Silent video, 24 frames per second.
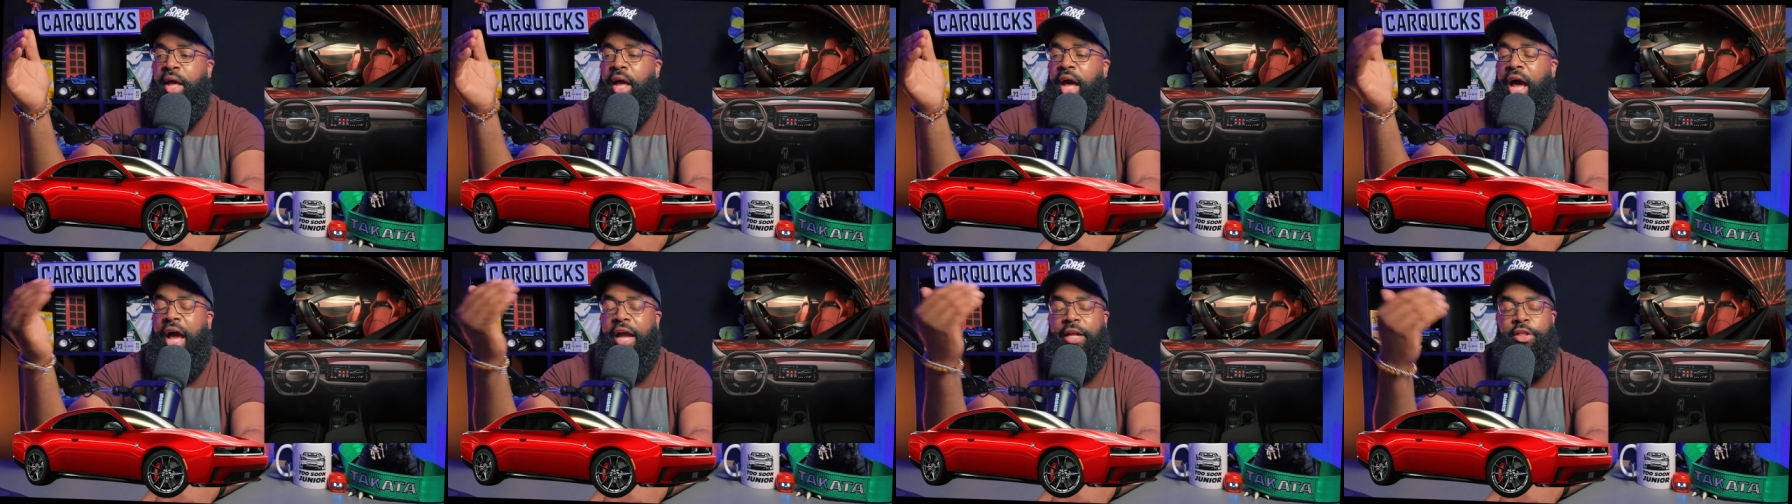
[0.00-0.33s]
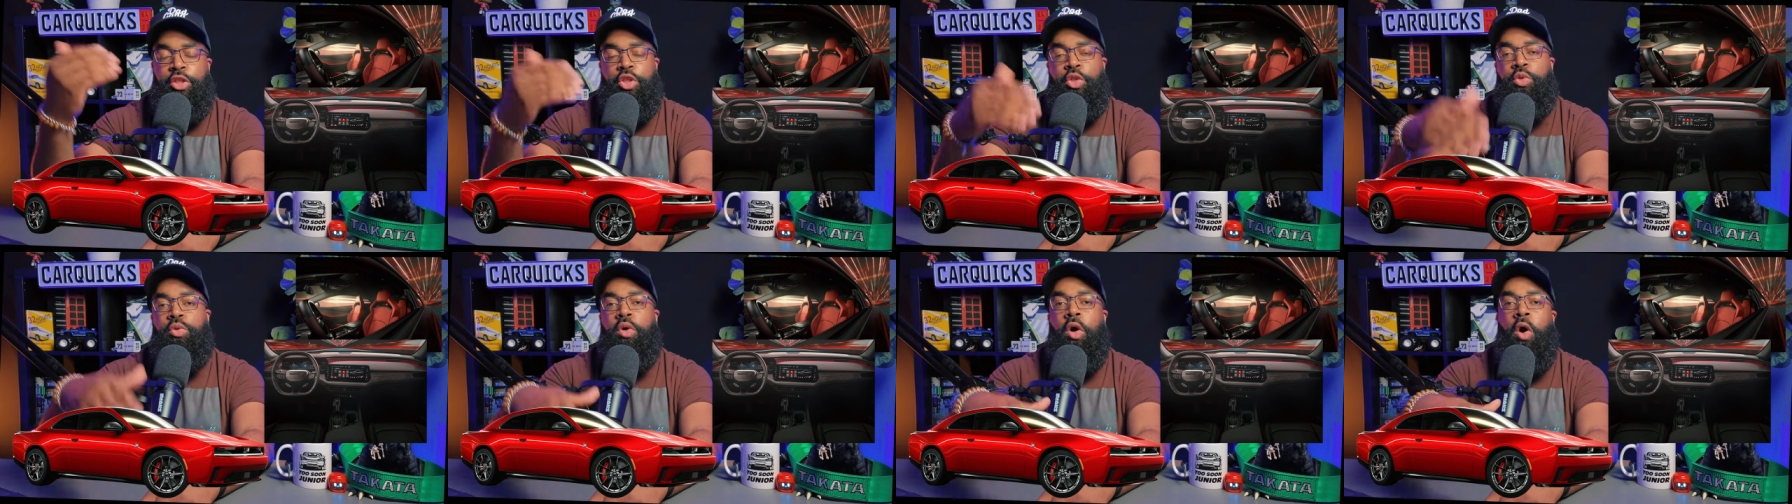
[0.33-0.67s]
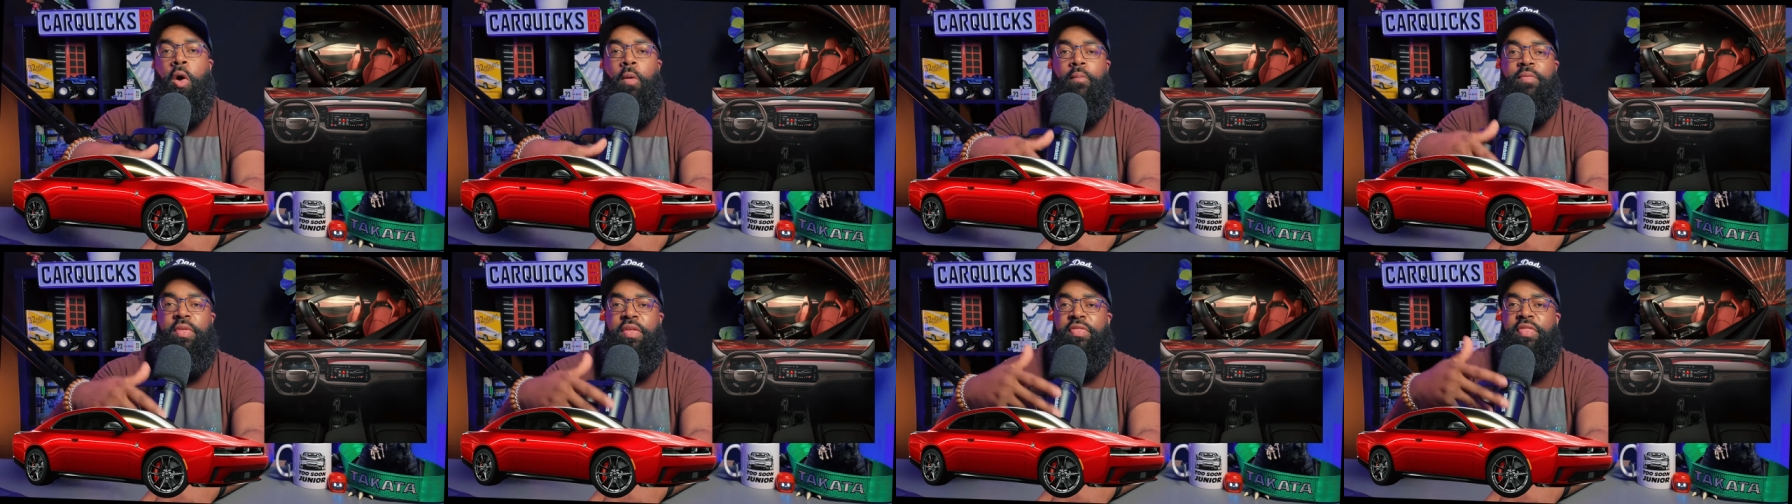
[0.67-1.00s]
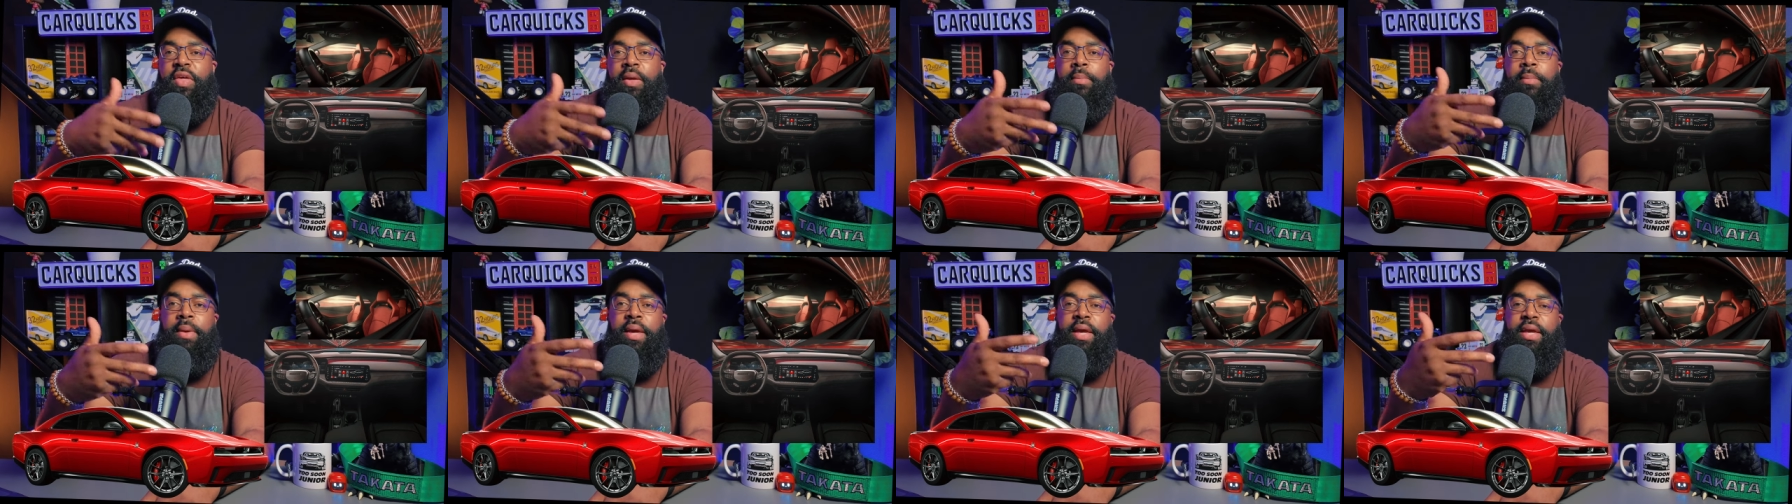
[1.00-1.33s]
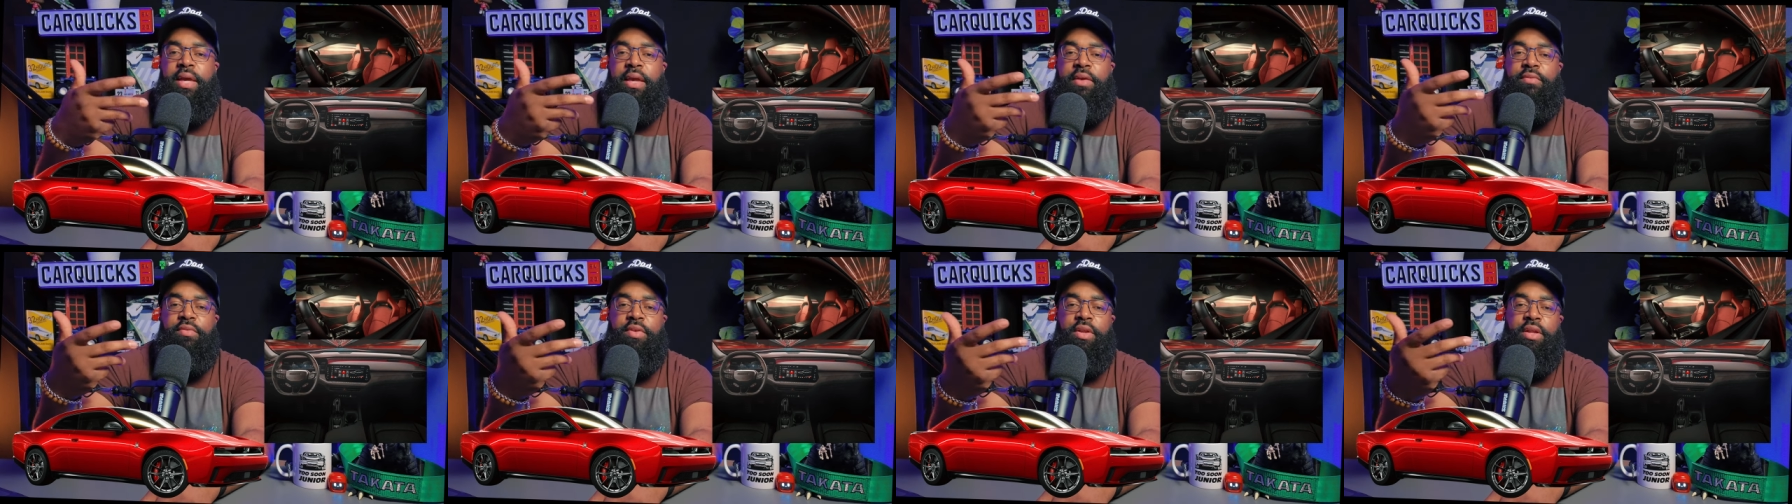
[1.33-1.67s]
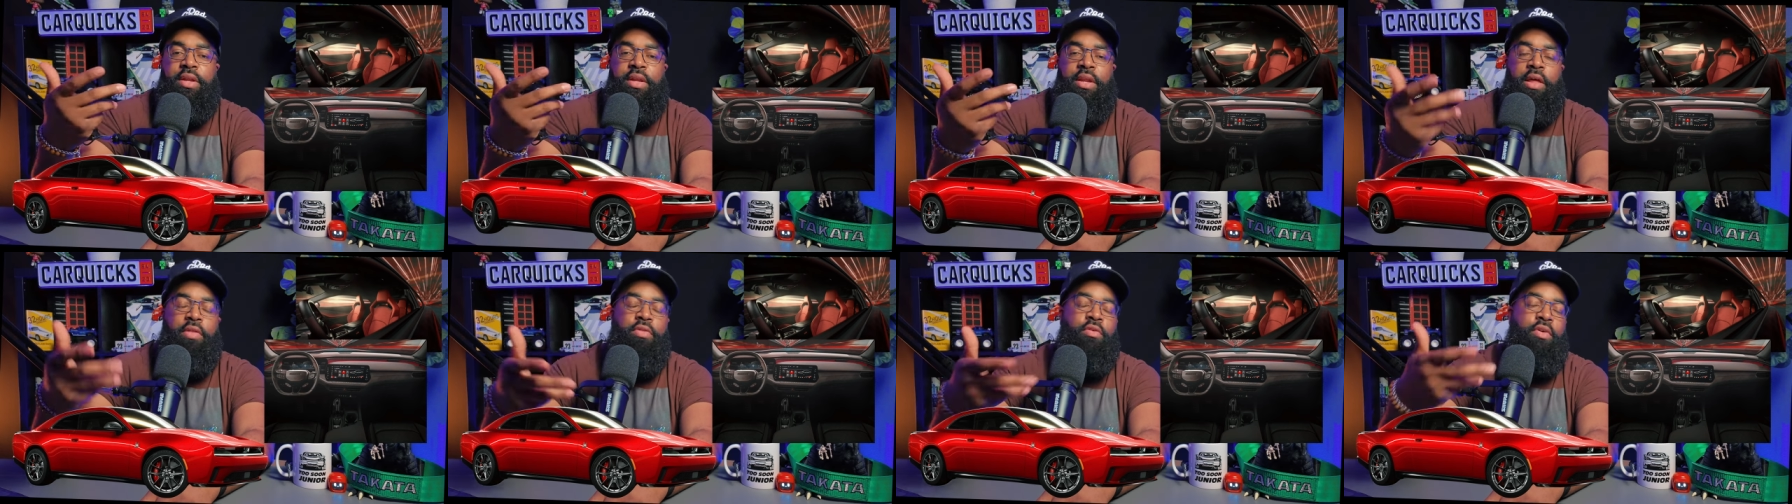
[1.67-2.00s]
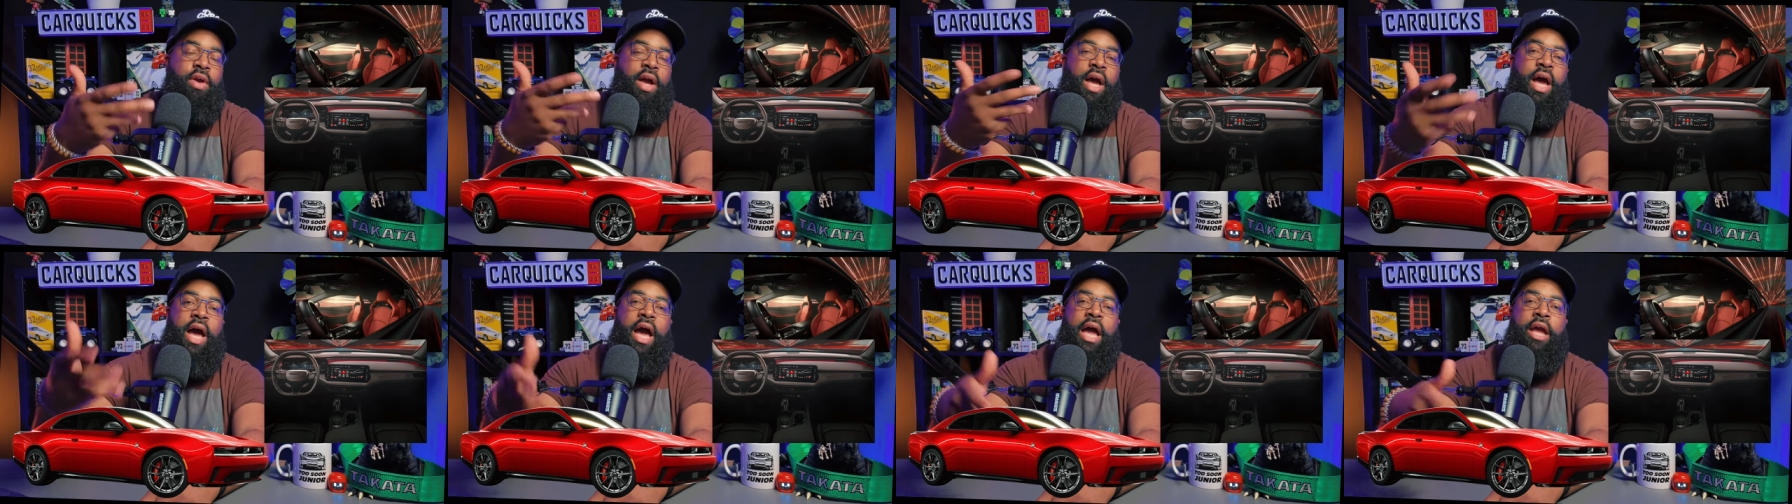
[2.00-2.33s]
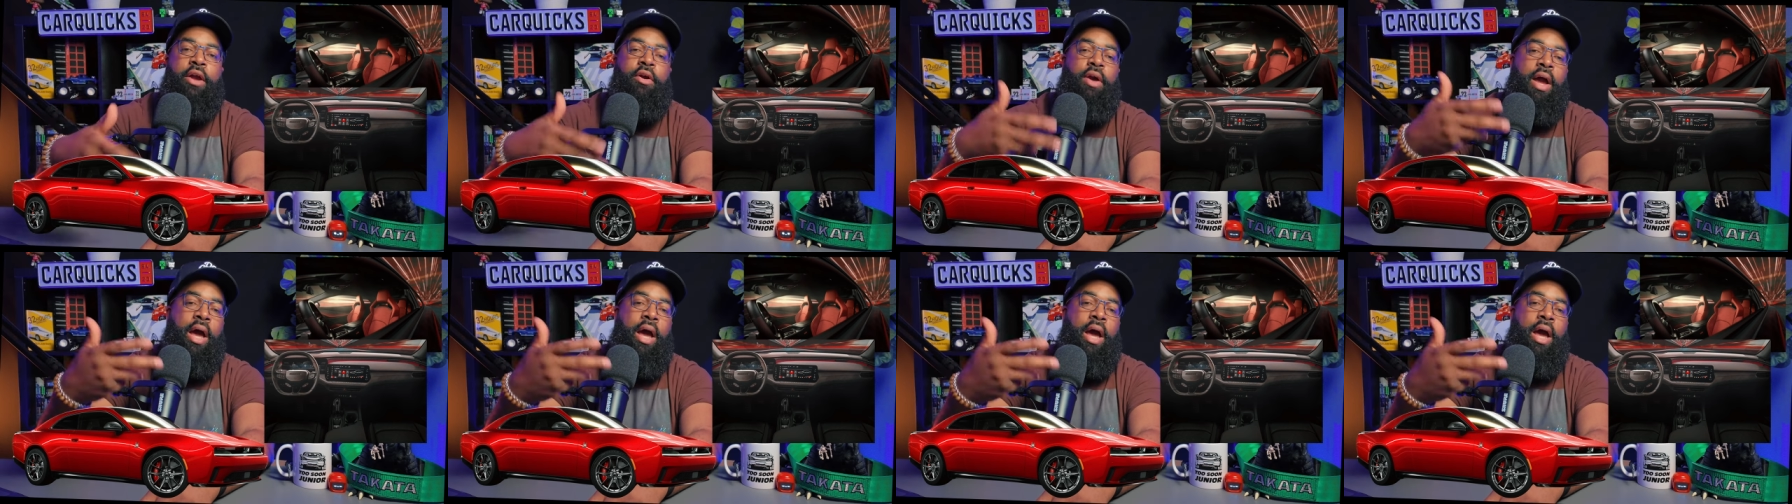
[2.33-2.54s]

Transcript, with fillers: I do hope that they make even another higher